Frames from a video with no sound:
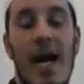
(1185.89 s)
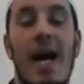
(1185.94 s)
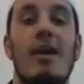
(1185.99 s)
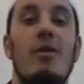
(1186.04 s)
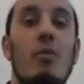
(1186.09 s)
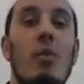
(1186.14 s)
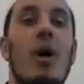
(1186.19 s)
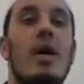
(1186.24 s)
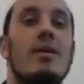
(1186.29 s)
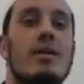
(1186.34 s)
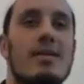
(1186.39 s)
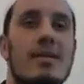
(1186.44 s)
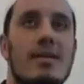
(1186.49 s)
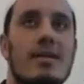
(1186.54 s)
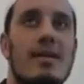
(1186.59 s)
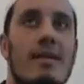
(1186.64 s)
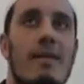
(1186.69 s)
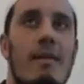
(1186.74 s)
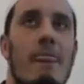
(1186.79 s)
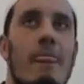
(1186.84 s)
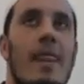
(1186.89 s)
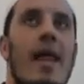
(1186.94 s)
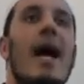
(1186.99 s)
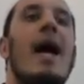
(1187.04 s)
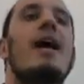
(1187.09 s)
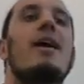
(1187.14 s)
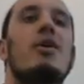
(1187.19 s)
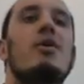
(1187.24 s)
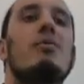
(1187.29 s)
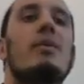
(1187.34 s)
And what
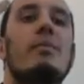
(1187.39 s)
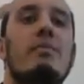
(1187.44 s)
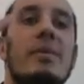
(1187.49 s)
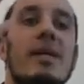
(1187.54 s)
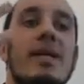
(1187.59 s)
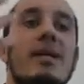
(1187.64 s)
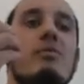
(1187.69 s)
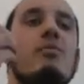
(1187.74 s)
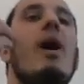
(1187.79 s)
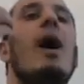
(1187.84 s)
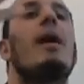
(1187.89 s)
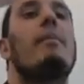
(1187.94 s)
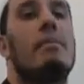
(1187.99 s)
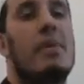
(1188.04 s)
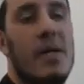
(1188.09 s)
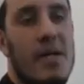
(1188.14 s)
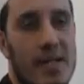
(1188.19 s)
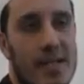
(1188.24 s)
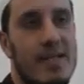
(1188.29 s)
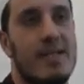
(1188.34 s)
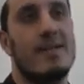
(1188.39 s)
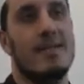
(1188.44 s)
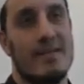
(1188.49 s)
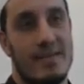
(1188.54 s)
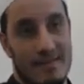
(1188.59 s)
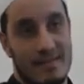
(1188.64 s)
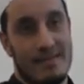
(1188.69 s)
a human being, what a person.